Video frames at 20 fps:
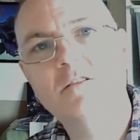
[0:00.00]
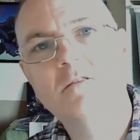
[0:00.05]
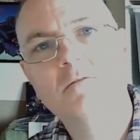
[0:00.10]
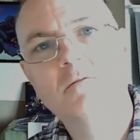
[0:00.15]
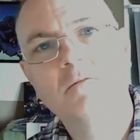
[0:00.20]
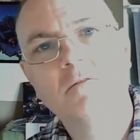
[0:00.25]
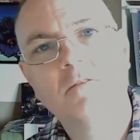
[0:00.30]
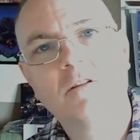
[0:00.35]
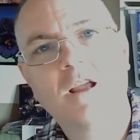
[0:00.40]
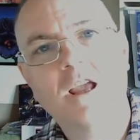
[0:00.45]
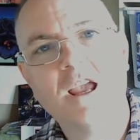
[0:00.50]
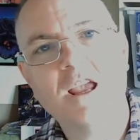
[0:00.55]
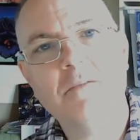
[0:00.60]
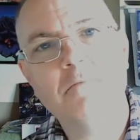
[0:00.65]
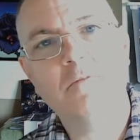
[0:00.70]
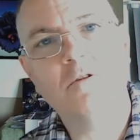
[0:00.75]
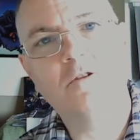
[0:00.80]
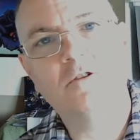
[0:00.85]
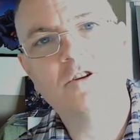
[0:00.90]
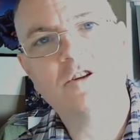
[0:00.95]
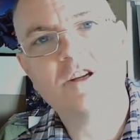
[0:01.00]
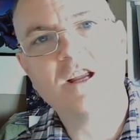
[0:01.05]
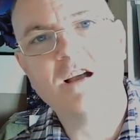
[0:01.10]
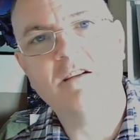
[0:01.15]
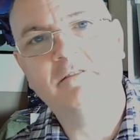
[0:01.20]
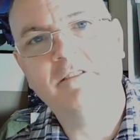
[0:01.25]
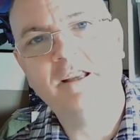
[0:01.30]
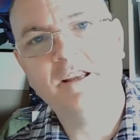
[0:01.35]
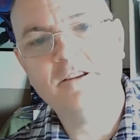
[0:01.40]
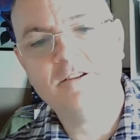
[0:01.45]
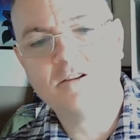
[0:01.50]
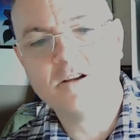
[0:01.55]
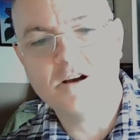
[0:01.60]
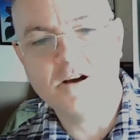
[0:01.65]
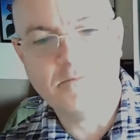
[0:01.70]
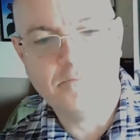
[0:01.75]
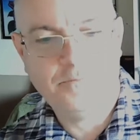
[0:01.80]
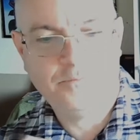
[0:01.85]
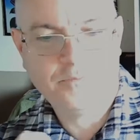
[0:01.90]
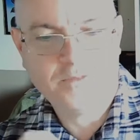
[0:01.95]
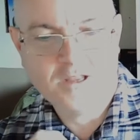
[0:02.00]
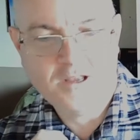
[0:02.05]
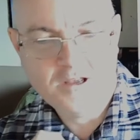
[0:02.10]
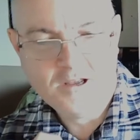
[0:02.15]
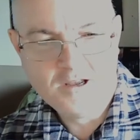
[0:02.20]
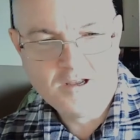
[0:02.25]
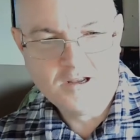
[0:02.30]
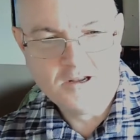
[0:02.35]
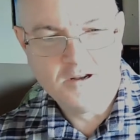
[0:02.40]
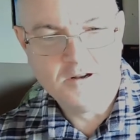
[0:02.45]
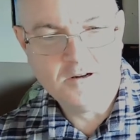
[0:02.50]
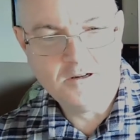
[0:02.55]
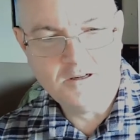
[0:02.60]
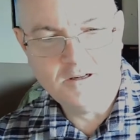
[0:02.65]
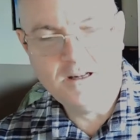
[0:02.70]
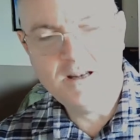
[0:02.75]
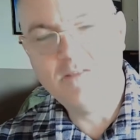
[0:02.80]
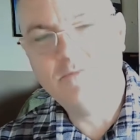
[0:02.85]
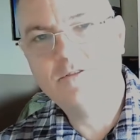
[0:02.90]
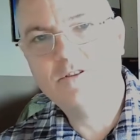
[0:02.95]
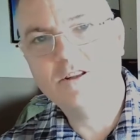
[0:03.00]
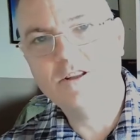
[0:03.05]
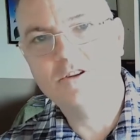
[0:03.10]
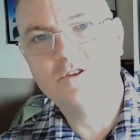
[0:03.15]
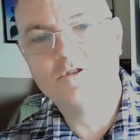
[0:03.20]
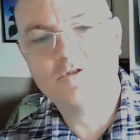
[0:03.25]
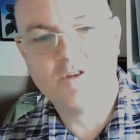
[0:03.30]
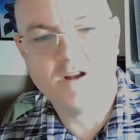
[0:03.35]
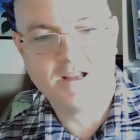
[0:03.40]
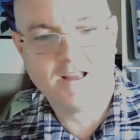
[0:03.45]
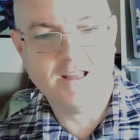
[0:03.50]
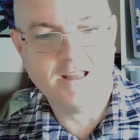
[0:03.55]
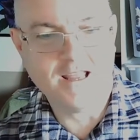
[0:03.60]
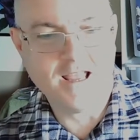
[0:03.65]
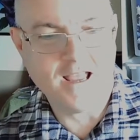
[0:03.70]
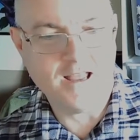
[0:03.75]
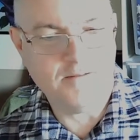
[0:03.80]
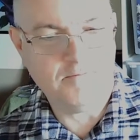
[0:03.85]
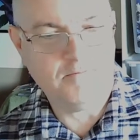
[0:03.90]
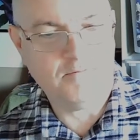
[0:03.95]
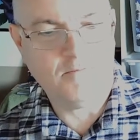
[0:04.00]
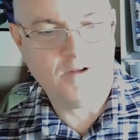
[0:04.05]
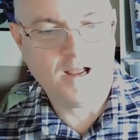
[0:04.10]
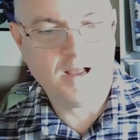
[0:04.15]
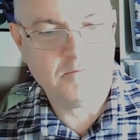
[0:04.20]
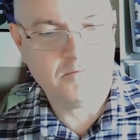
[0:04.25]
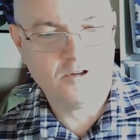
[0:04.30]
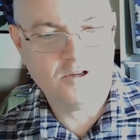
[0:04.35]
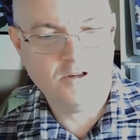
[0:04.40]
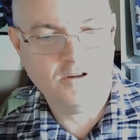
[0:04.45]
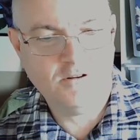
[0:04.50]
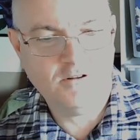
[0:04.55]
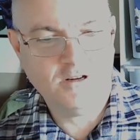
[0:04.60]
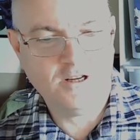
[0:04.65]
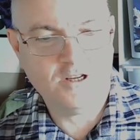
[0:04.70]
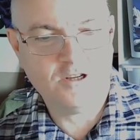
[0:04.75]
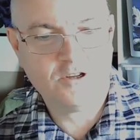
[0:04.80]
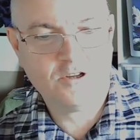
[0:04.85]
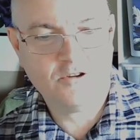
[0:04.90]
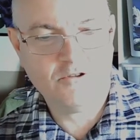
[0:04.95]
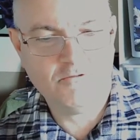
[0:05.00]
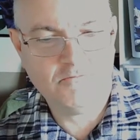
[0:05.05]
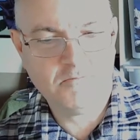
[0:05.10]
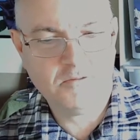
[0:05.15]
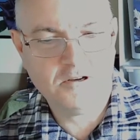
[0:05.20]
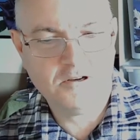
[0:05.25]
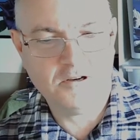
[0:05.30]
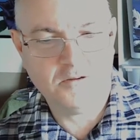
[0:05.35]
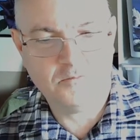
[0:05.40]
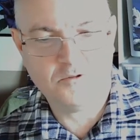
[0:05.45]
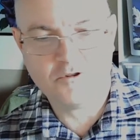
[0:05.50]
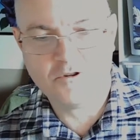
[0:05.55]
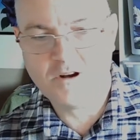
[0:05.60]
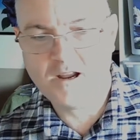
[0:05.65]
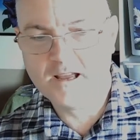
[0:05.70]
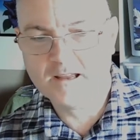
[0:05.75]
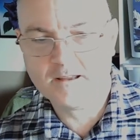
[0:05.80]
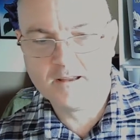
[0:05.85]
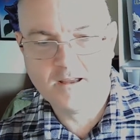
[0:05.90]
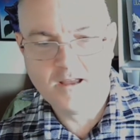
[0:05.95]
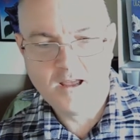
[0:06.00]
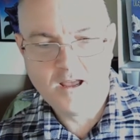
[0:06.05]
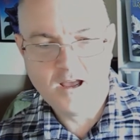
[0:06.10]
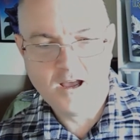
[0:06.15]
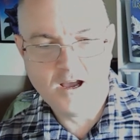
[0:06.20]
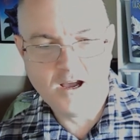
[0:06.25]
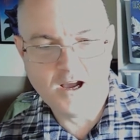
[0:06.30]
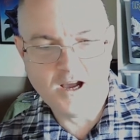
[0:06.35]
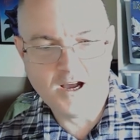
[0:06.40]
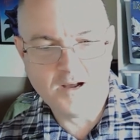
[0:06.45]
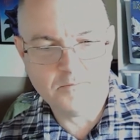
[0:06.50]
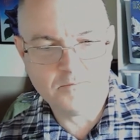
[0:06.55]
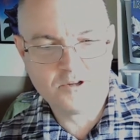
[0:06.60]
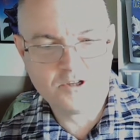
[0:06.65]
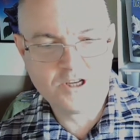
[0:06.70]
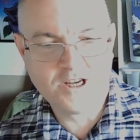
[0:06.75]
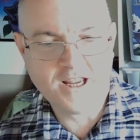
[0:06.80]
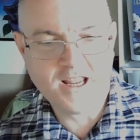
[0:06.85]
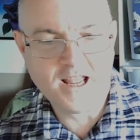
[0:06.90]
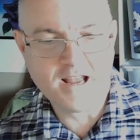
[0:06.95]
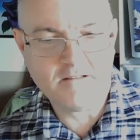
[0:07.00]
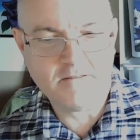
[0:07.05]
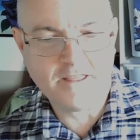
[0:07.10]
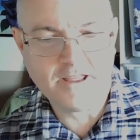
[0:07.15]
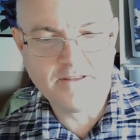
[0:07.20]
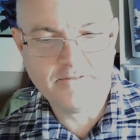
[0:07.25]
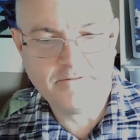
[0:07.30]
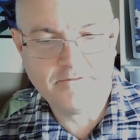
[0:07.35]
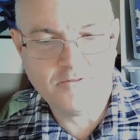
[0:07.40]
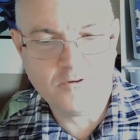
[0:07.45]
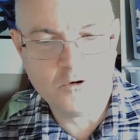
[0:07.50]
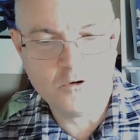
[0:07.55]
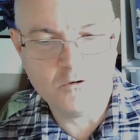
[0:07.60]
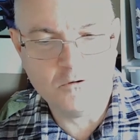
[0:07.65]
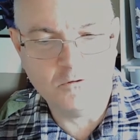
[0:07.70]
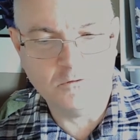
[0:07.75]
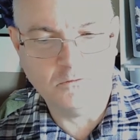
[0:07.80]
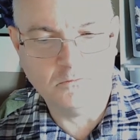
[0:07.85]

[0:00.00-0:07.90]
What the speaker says: keyboard sound he's got lifts this track again. Absolutely superb track. See How They Fall.